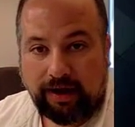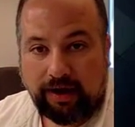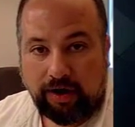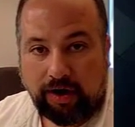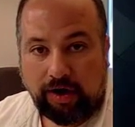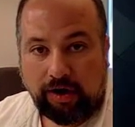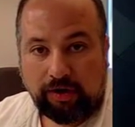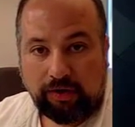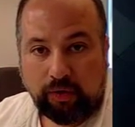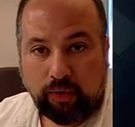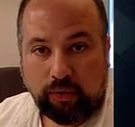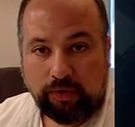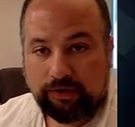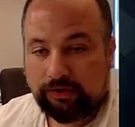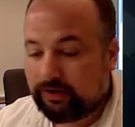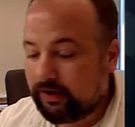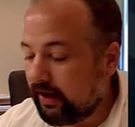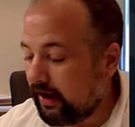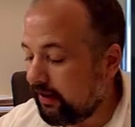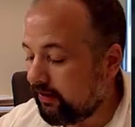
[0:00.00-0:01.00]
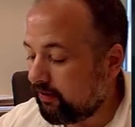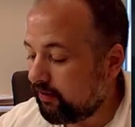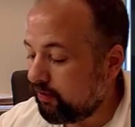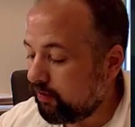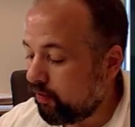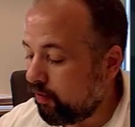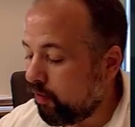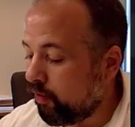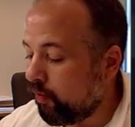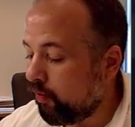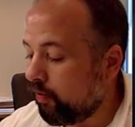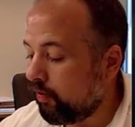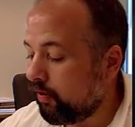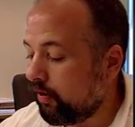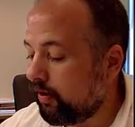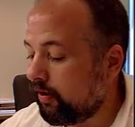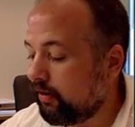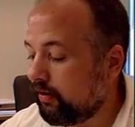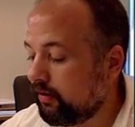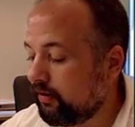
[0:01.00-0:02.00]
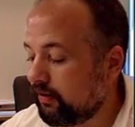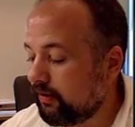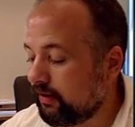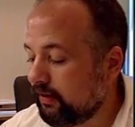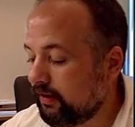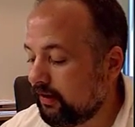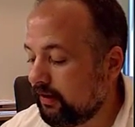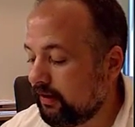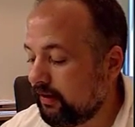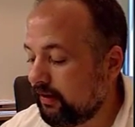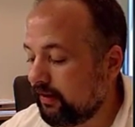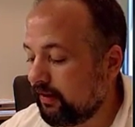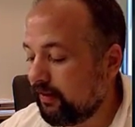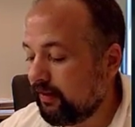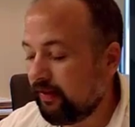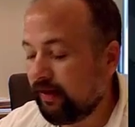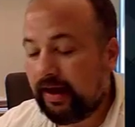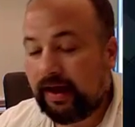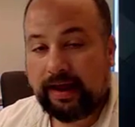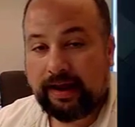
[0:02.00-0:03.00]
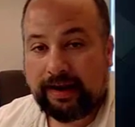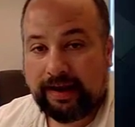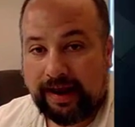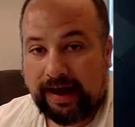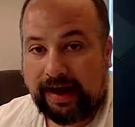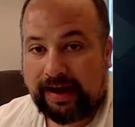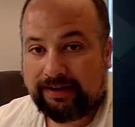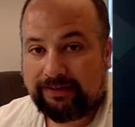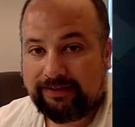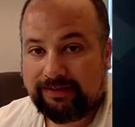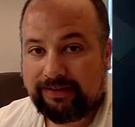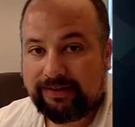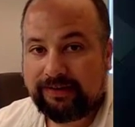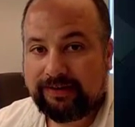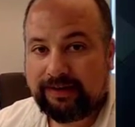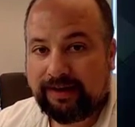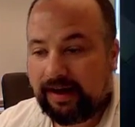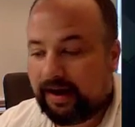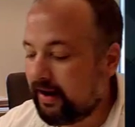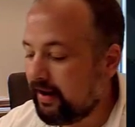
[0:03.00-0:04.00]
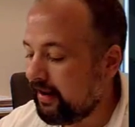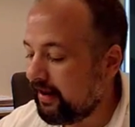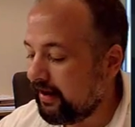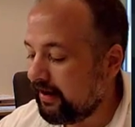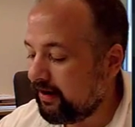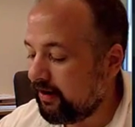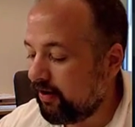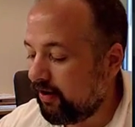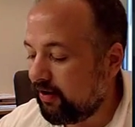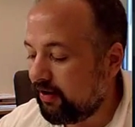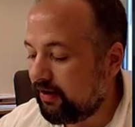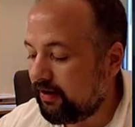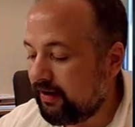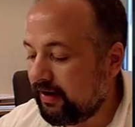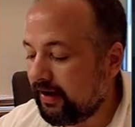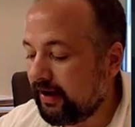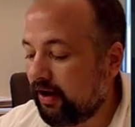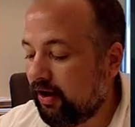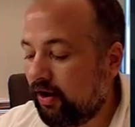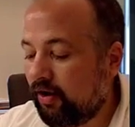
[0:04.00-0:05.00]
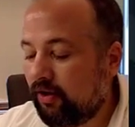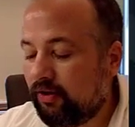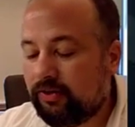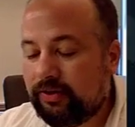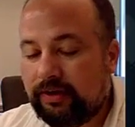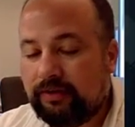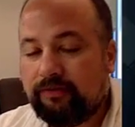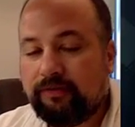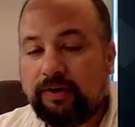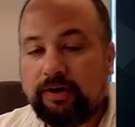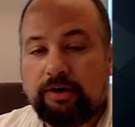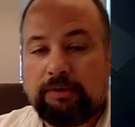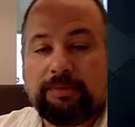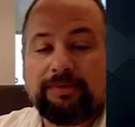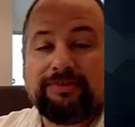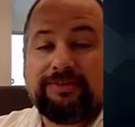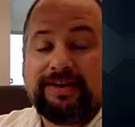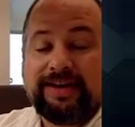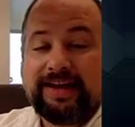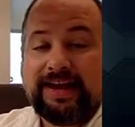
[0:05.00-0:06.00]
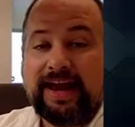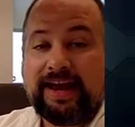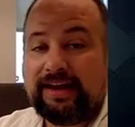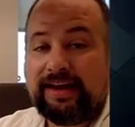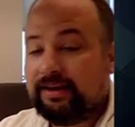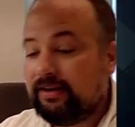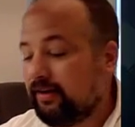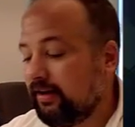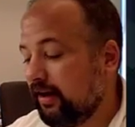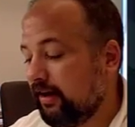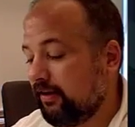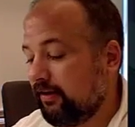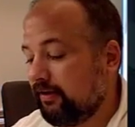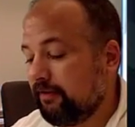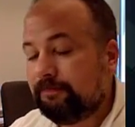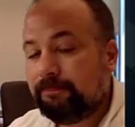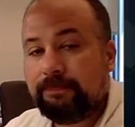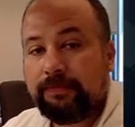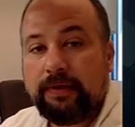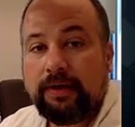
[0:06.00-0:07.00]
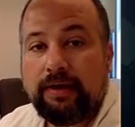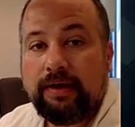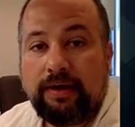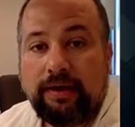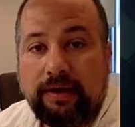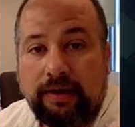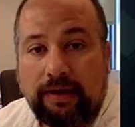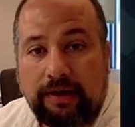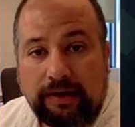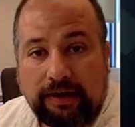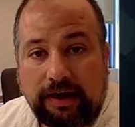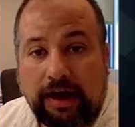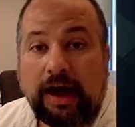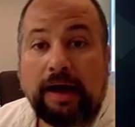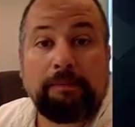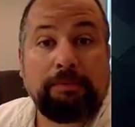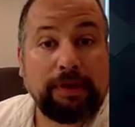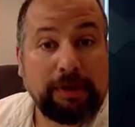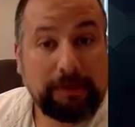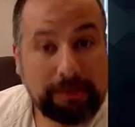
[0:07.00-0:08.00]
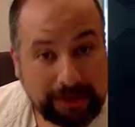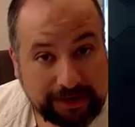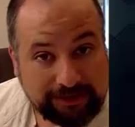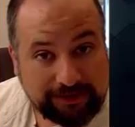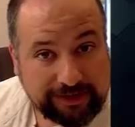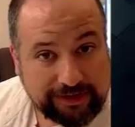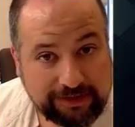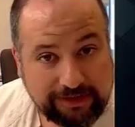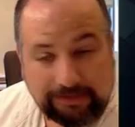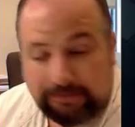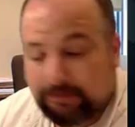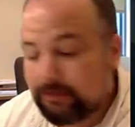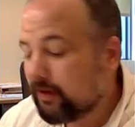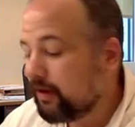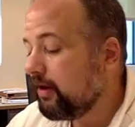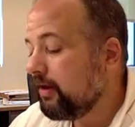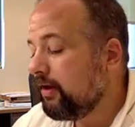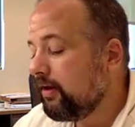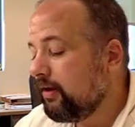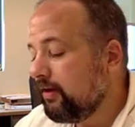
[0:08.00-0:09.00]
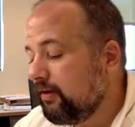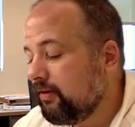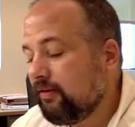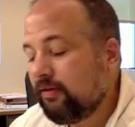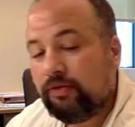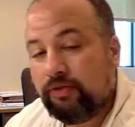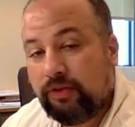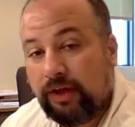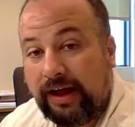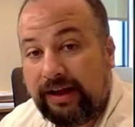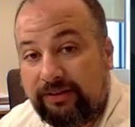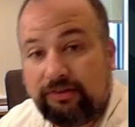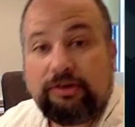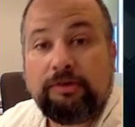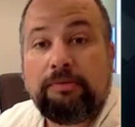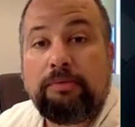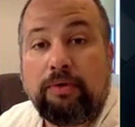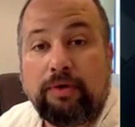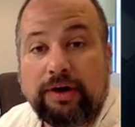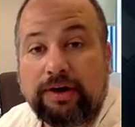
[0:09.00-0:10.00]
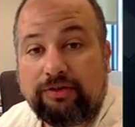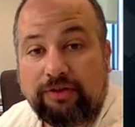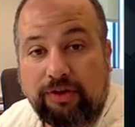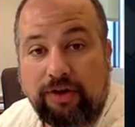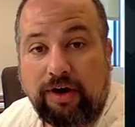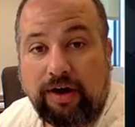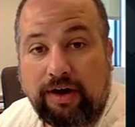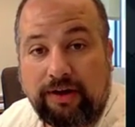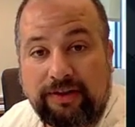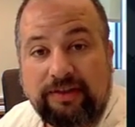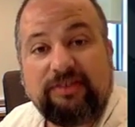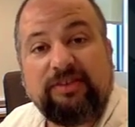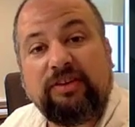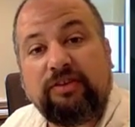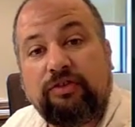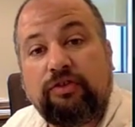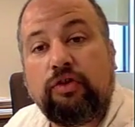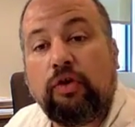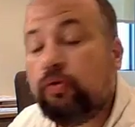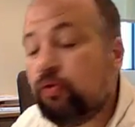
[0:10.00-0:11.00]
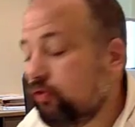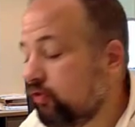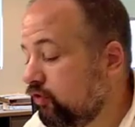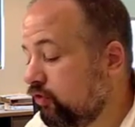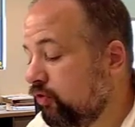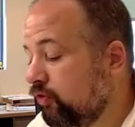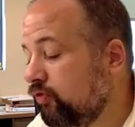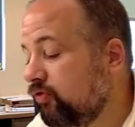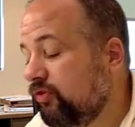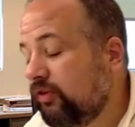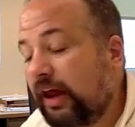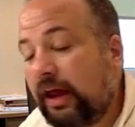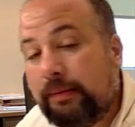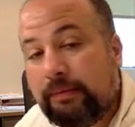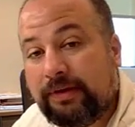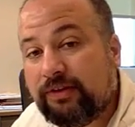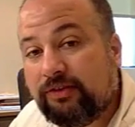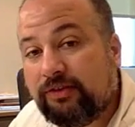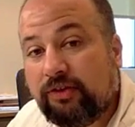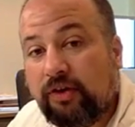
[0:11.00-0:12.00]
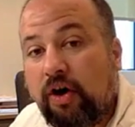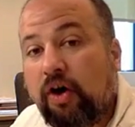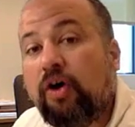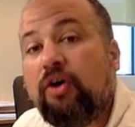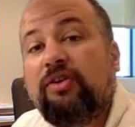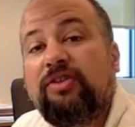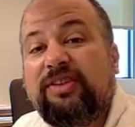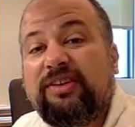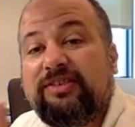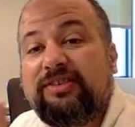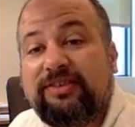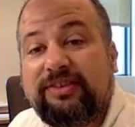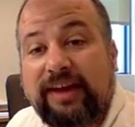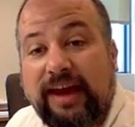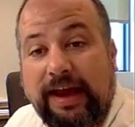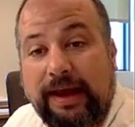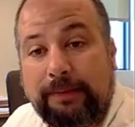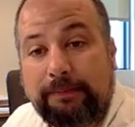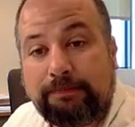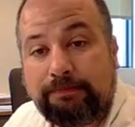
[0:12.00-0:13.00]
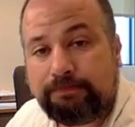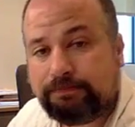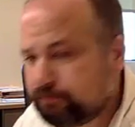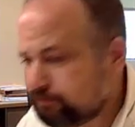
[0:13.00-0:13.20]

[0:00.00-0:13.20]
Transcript: all ORed together or not, and then all the variables negated together, complemented. That's De Morgan's law. That says those two statements are the same,